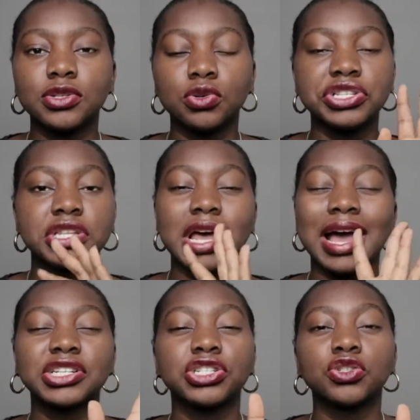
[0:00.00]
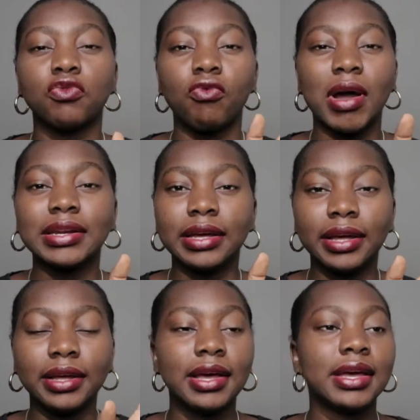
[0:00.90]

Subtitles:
So it's the actions of one day